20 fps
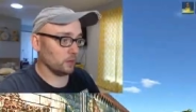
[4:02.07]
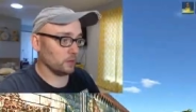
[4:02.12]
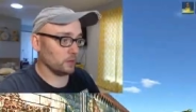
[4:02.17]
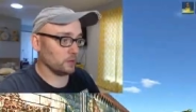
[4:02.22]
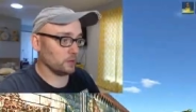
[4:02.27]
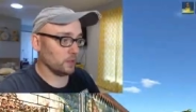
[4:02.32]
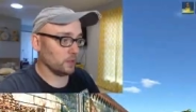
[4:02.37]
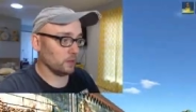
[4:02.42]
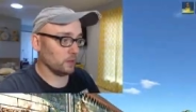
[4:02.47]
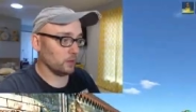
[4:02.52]
Is
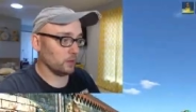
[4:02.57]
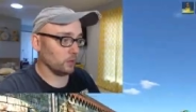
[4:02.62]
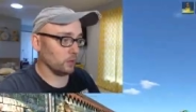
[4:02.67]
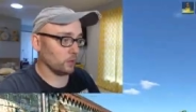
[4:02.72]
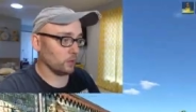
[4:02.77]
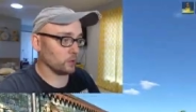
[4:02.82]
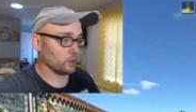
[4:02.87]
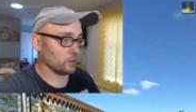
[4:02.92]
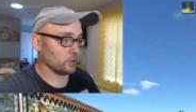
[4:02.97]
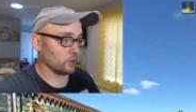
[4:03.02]
that... Oh,
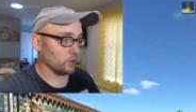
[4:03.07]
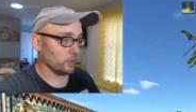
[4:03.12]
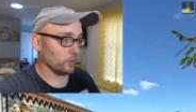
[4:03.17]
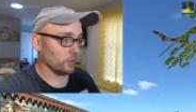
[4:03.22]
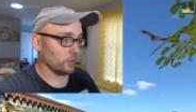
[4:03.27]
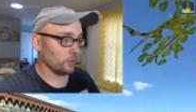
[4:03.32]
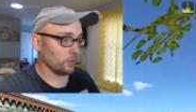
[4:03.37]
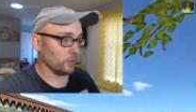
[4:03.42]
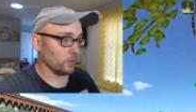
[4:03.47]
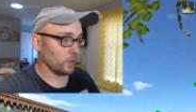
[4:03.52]
there's two of them.
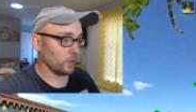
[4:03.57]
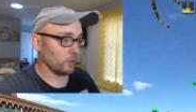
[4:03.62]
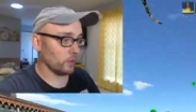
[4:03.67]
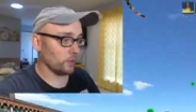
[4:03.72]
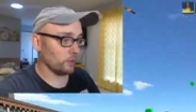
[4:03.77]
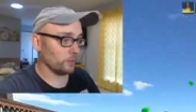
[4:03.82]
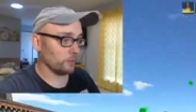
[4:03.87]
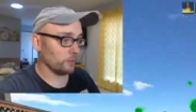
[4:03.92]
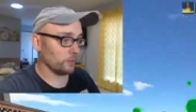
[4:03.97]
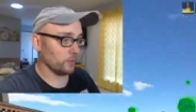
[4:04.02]
Okay.
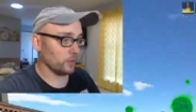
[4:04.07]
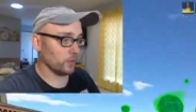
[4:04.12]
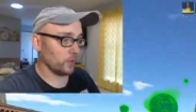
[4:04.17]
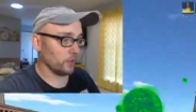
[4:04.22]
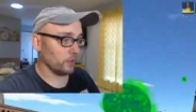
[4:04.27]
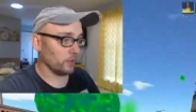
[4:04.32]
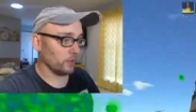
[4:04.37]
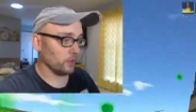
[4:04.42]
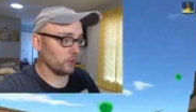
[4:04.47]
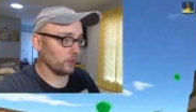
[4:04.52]
Okay,
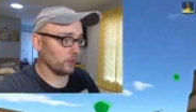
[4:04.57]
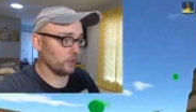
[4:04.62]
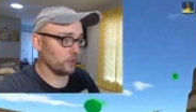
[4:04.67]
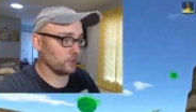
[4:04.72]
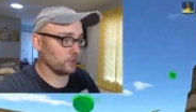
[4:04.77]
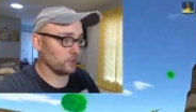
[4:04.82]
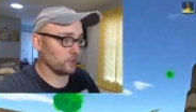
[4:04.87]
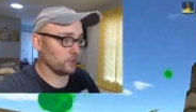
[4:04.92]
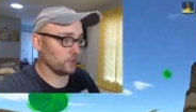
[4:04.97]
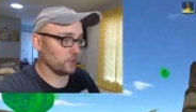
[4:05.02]
so it's
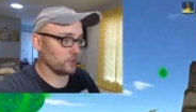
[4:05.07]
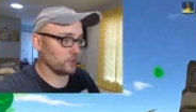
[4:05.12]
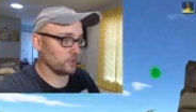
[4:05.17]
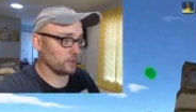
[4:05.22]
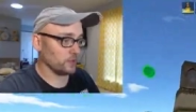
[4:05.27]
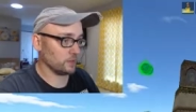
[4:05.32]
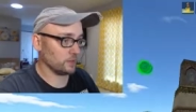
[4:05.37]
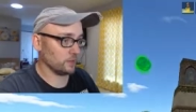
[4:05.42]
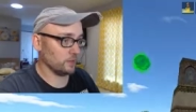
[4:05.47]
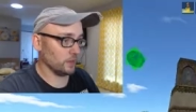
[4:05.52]
just
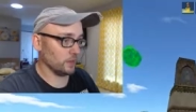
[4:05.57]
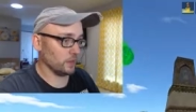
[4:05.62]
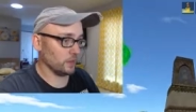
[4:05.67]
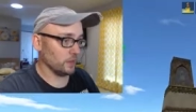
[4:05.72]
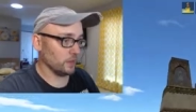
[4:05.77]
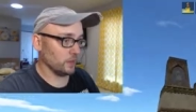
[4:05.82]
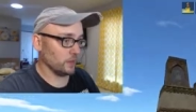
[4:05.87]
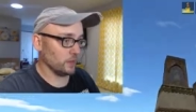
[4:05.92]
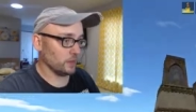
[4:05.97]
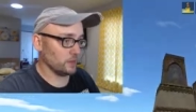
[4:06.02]
this
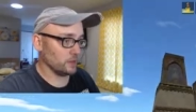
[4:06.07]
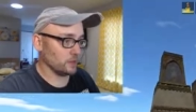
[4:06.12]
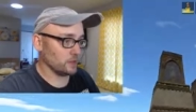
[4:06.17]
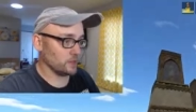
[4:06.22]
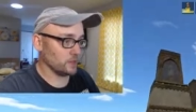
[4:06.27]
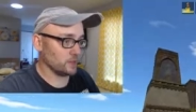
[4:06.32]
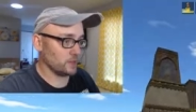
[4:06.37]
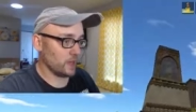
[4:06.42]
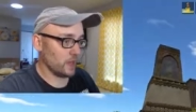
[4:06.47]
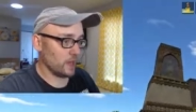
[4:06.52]

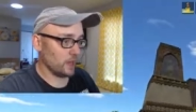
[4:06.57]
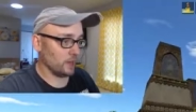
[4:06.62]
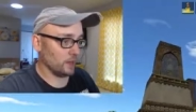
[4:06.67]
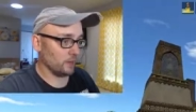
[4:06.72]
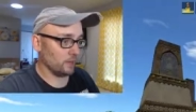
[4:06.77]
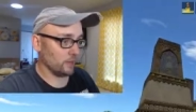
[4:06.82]
side of